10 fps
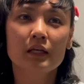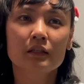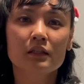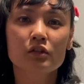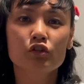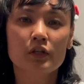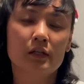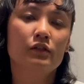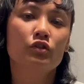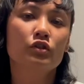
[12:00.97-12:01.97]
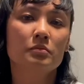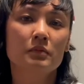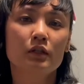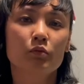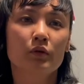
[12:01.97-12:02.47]
had this challenge in
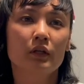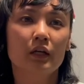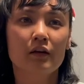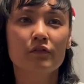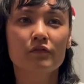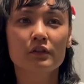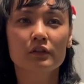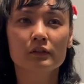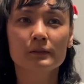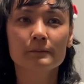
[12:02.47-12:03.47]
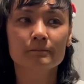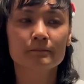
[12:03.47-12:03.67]
me where I feel